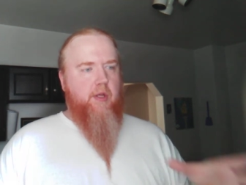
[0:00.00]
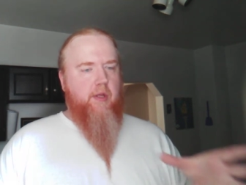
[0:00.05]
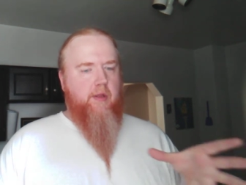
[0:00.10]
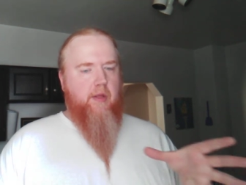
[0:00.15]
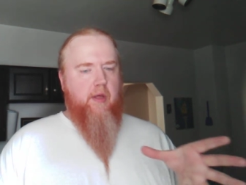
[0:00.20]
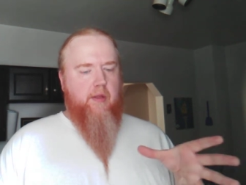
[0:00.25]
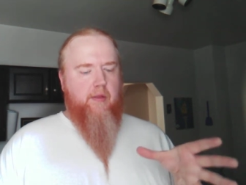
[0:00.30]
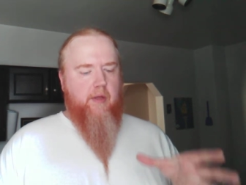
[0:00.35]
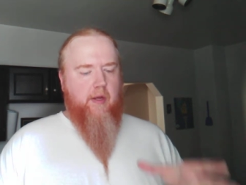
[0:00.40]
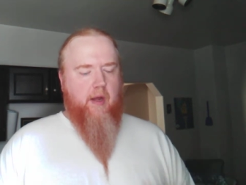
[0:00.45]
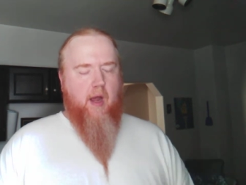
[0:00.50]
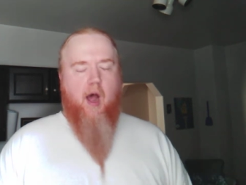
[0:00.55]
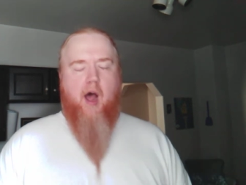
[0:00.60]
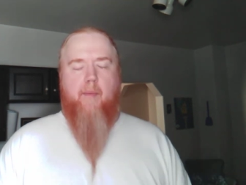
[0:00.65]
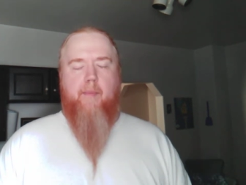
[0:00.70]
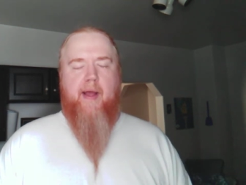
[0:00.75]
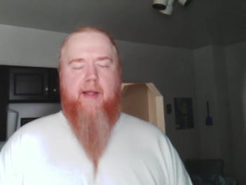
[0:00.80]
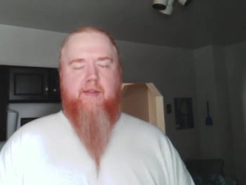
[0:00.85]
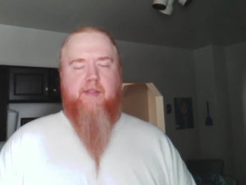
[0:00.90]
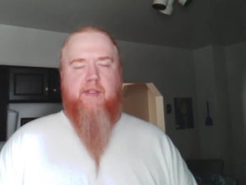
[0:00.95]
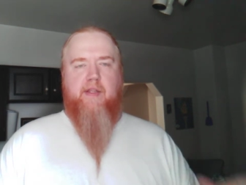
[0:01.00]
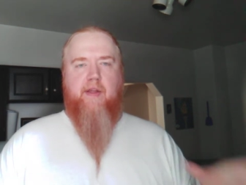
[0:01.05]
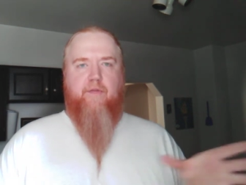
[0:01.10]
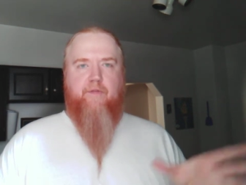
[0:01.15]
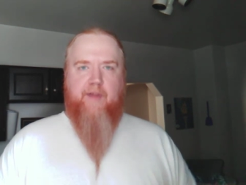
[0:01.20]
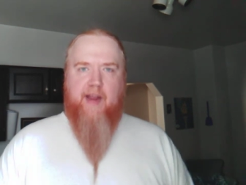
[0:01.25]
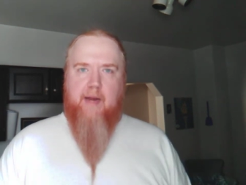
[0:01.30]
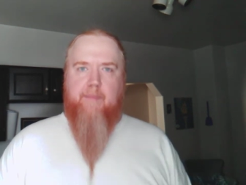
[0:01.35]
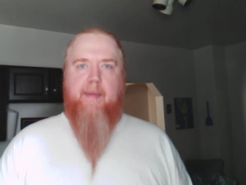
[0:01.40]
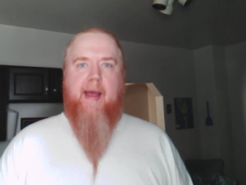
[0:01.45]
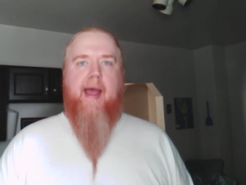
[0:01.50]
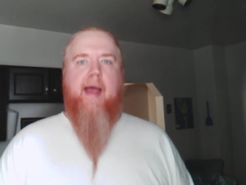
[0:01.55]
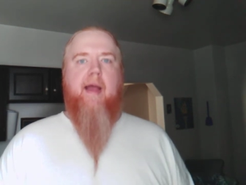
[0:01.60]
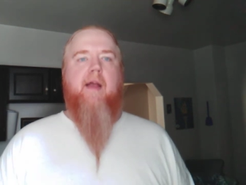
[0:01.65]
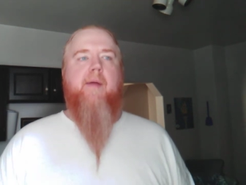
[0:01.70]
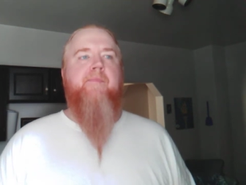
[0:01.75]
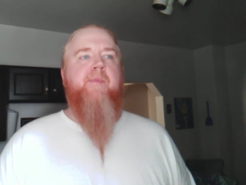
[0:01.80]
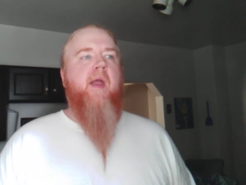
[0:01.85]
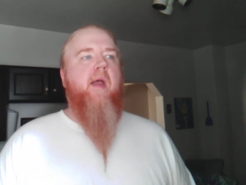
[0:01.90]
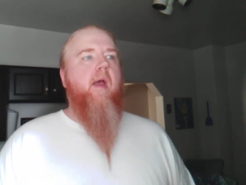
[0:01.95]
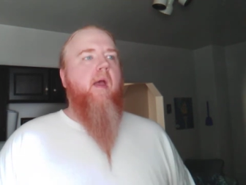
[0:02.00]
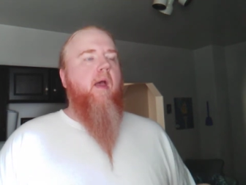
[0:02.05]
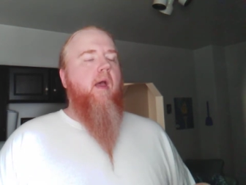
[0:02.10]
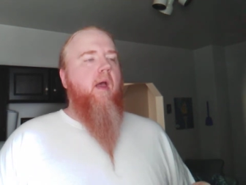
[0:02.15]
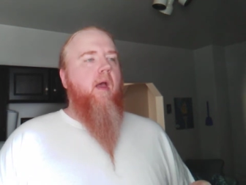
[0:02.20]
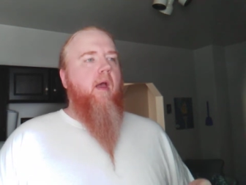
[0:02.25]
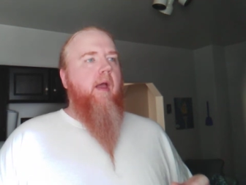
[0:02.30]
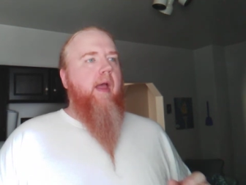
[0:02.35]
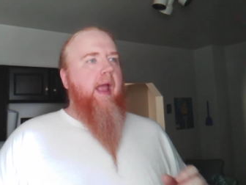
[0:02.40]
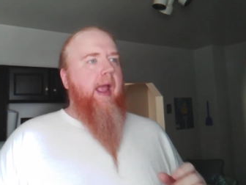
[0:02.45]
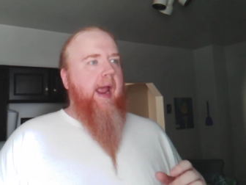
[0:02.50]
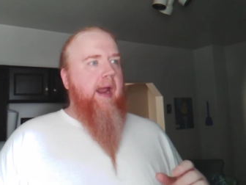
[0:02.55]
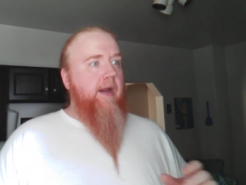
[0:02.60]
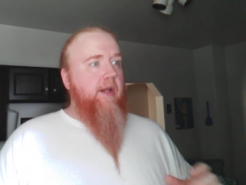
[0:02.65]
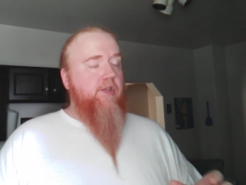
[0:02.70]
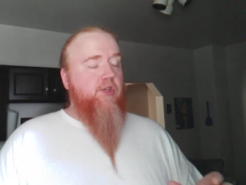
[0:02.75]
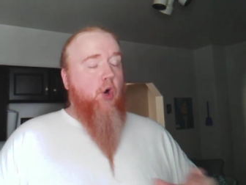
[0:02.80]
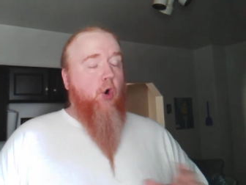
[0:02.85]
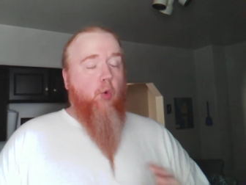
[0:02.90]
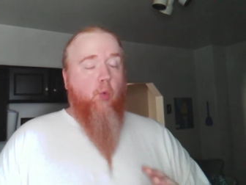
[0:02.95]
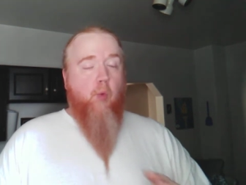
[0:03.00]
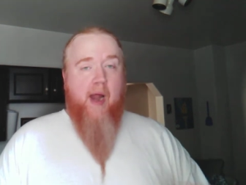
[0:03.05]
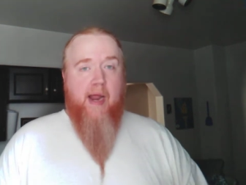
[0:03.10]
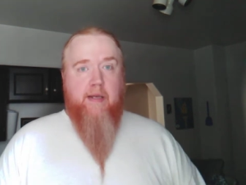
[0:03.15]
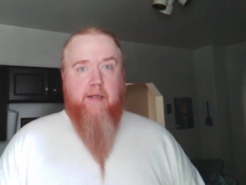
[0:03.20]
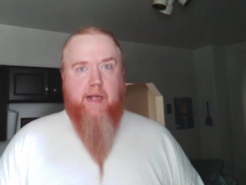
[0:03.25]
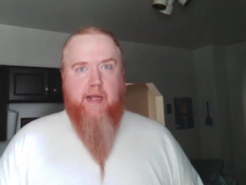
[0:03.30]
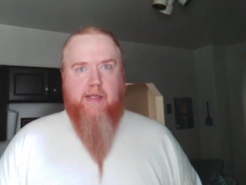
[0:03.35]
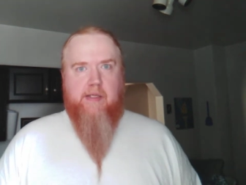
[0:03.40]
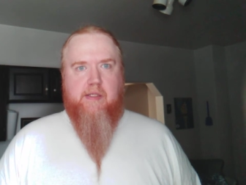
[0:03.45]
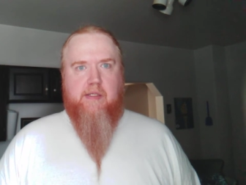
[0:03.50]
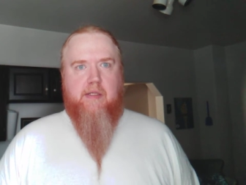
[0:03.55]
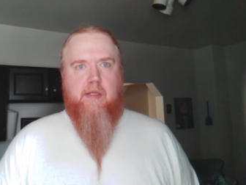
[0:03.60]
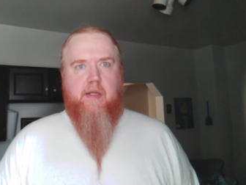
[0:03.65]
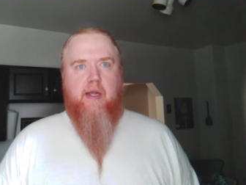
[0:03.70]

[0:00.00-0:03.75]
the, the comments and the feedback, and it's horrendous.